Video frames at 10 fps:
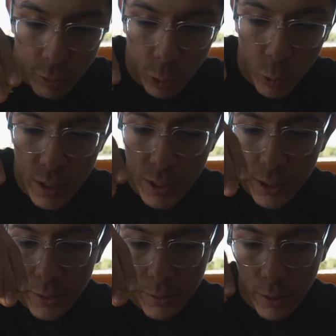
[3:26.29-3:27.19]

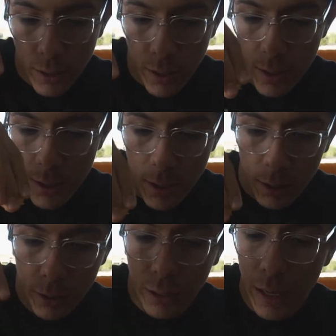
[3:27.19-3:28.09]
Squeezing
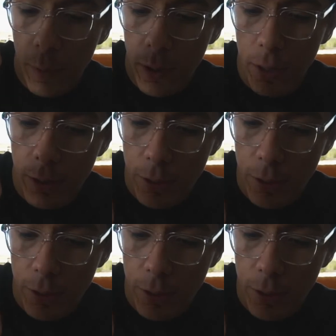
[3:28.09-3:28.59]
the lemon in